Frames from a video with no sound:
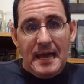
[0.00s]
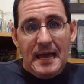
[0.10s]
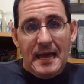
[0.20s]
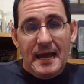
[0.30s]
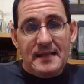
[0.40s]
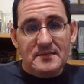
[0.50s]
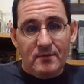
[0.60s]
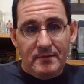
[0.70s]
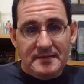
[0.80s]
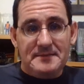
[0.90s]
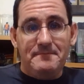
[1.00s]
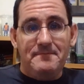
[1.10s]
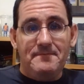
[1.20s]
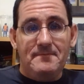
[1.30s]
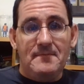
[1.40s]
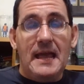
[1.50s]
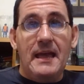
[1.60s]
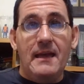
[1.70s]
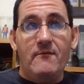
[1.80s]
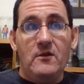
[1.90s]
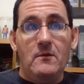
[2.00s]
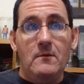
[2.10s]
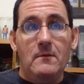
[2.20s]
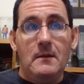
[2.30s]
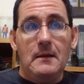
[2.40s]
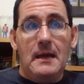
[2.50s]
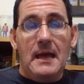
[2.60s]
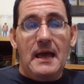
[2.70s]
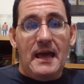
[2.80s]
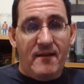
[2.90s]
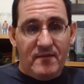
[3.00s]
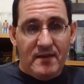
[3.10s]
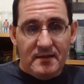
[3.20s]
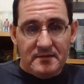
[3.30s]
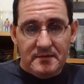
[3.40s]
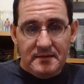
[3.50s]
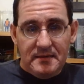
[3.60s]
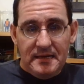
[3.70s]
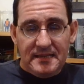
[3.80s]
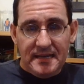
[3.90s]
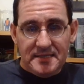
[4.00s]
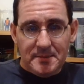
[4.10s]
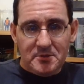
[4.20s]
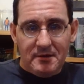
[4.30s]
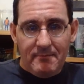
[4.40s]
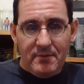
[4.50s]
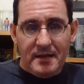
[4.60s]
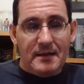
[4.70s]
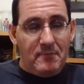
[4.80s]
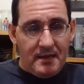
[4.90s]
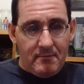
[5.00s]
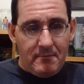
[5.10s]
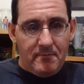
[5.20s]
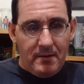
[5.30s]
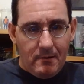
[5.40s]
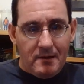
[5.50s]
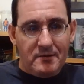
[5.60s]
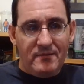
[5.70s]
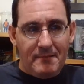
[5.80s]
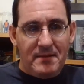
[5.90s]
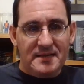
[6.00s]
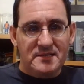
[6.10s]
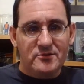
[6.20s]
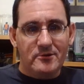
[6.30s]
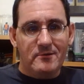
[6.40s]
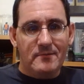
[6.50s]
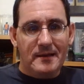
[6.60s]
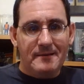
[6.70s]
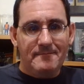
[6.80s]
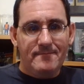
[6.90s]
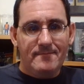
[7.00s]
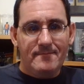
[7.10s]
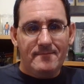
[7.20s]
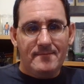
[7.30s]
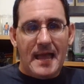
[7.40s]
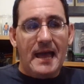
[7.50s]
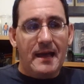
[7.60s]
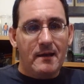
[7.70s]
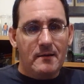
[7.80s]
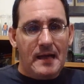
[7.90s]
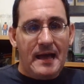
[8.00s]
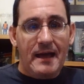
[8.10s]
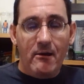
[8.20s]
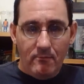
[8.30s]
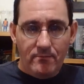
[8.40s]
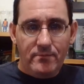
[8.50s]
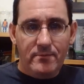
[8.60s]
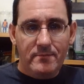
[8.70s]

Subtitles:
And as always, if you have not hit that subscribe button and become a part of the Ambassadorial wing, and I hope